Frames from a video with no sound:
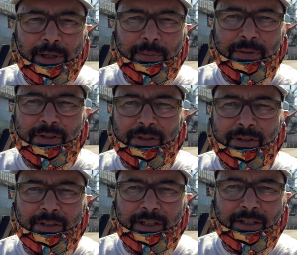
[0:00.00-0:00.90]
Maybe he was
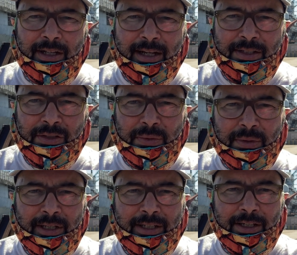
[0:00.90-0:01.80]
still at the end of high
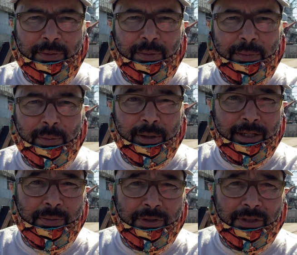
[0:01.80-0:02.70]
school. I can't remember, but
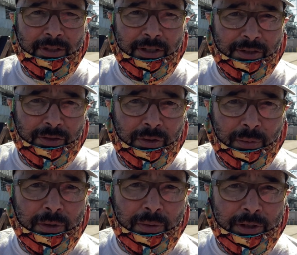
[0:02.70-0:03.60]
he's in crew.